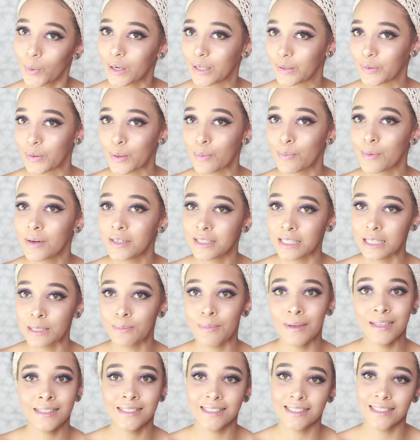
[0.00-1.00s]
one of the most
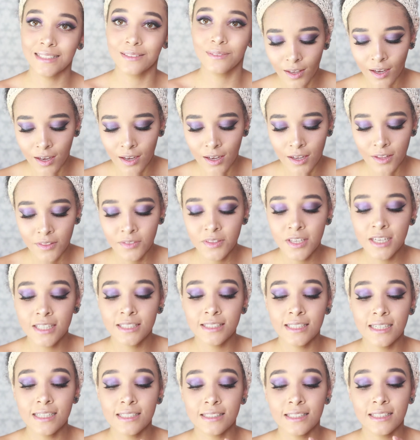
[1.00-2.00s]
expensive.
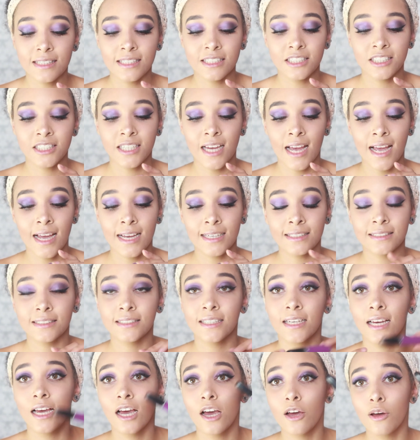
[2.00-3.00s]
This is in the shade
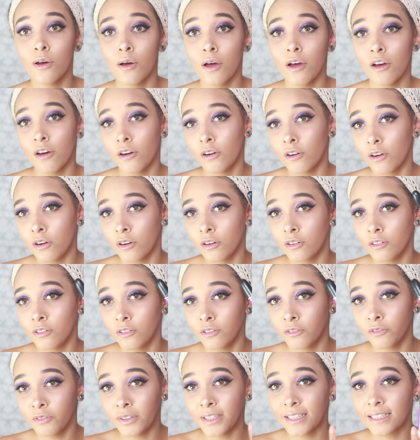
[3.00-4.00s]

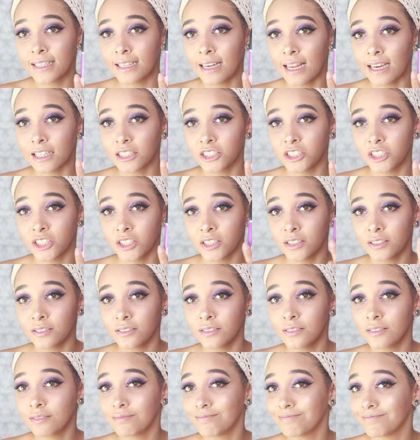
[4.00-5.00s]

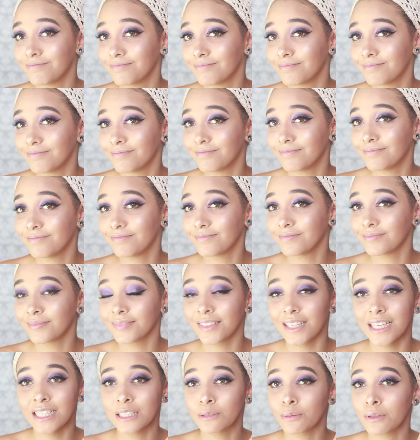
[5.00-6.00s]
Reconnection.
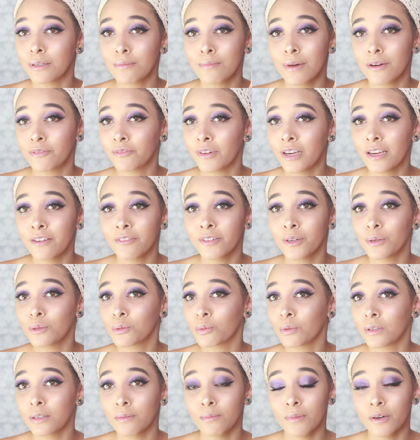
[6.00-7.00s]
It's one of my favourite, it
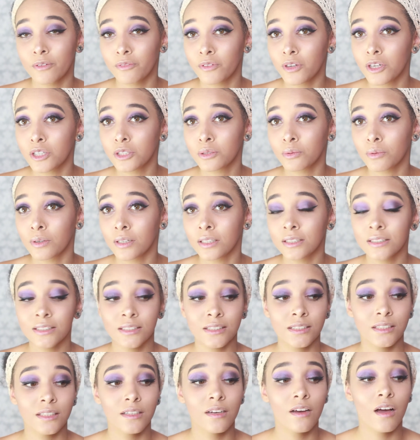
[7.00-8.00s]
was one of my first
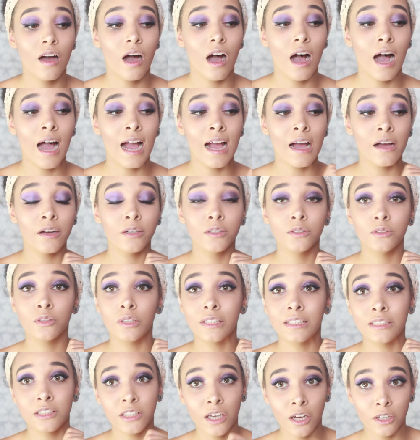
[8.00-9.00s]
ones. I own
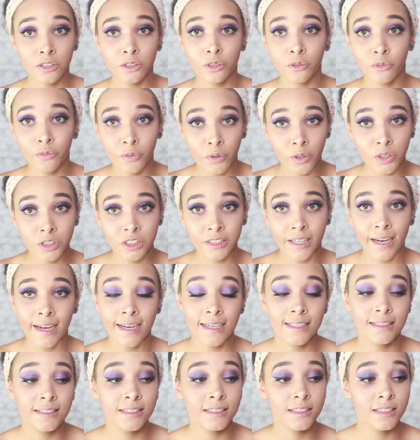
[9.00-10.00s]
in total four
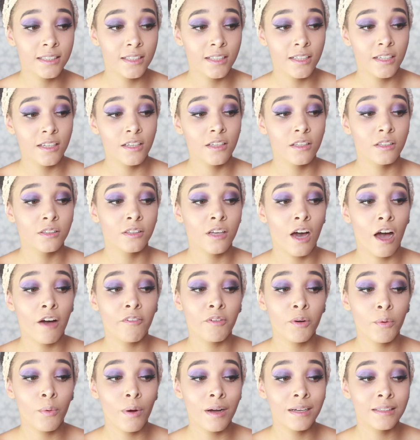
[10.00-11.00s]
shades. The
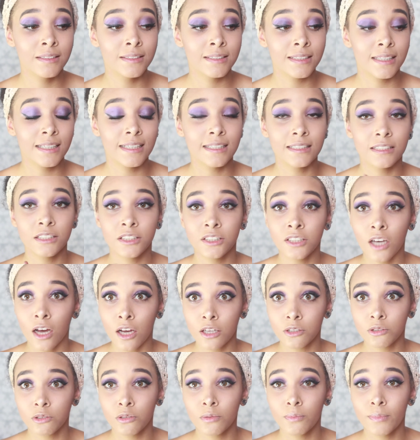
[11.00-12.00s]
other ones is
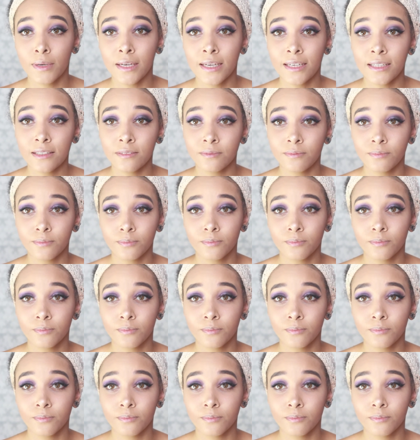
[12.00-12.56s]
Dance With Me,